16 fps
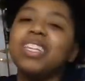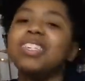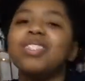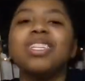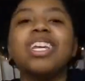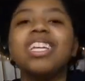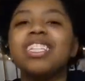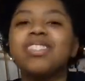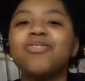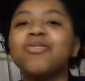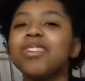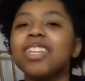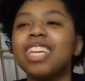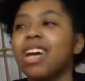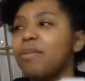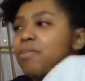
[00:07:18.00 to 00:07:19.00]
it's it's
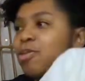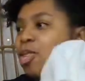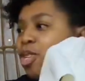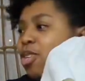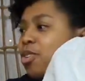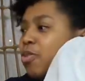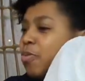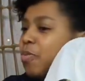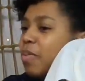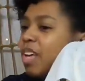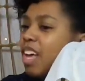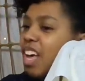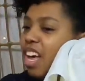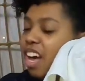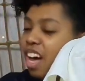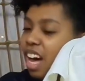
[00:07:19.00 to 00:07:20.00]
really up to you.
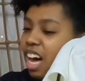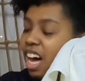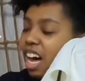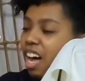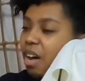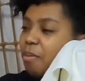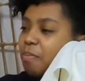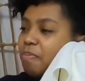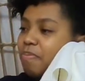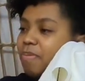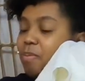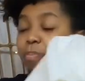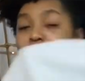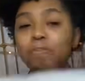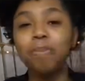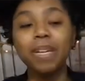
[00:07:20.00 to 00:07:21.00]

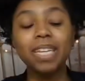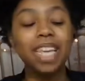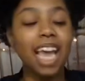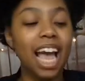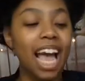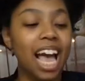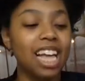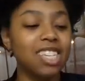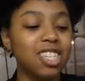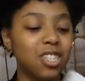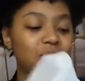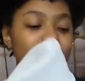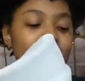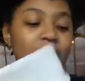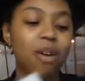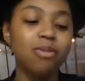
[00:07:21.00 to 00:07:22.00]
Um, but yeah,
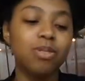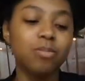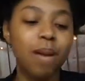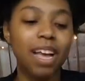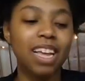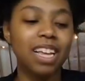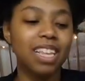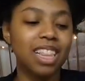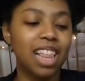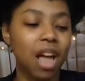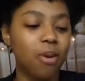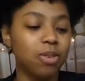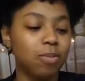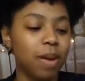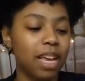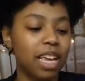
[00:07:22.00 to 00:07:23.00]
so that was my
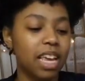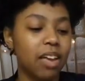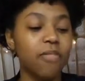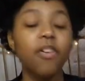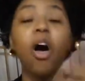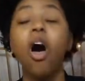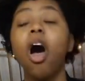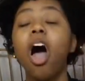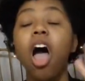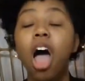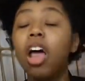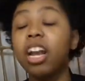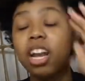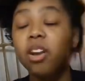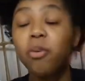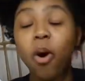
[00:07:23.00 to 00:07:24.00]
that was my gift.
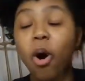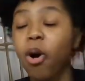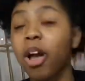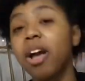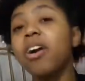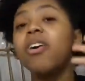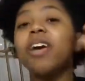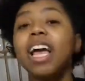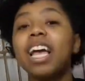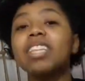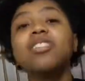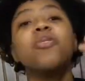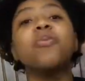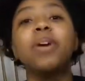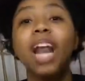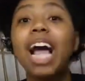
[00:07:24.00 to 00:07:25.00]
And okay, okay,
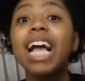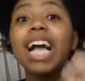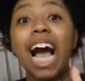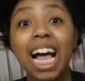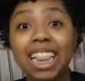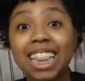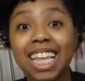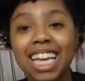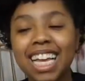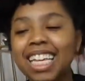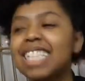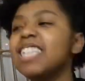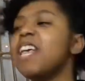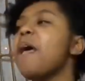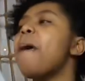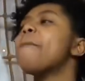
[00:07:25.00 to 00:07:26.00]
so when I got
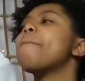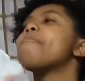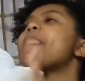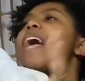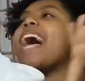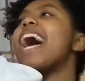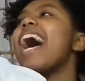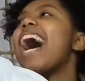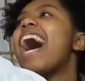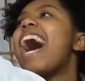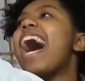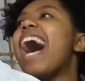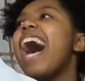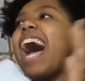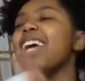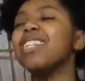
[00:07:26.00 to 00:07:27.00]
this,
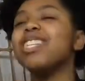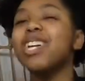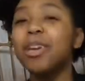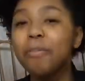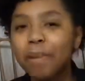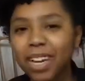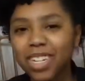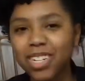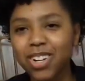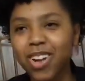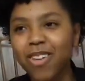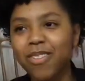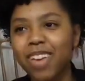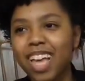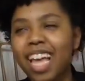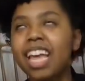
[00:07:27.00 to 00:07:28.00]
I took a picture
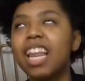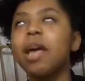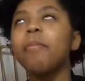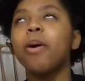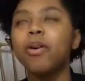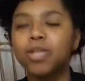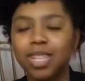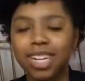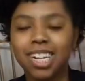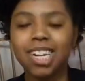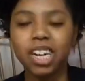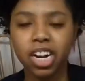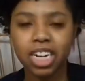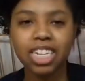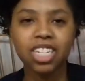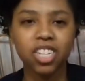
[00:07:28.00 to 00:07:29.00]
of it and I posted it
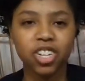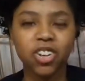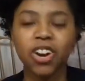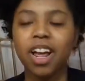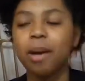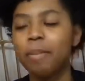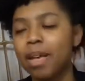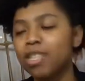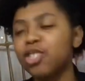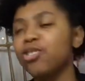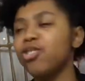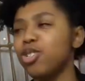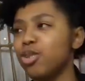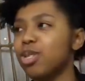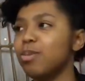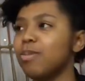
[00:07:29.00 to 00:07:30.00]
on Instagram as
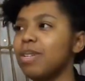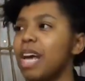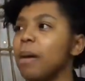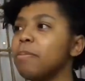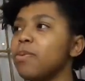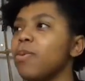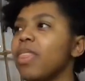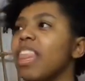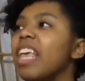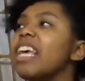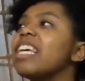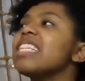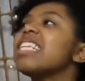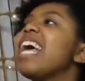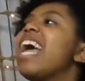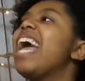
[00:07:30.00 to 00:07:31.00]
you do sometimes with
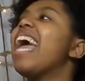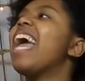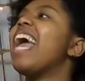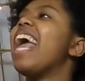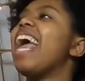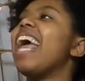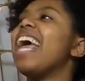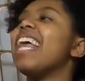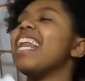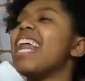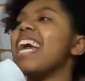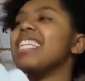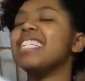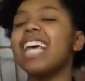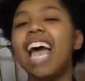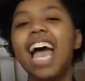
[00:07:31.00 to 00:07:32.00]
things. And
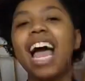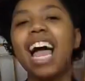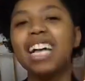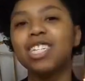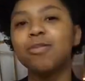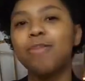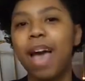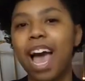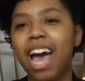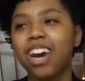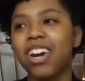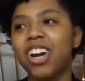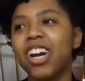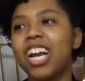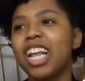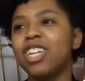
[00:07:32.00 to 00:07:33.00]
I tagged
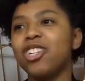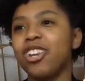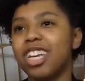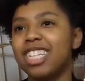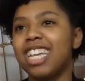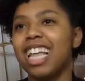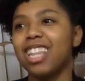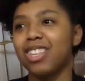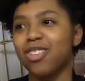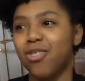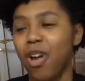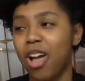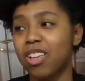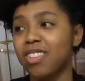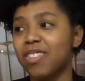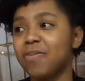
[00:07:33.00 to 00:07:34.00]
Pattern and Tracee Ellis
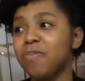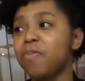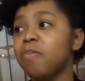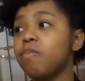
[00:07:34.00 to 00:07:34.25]
Ross.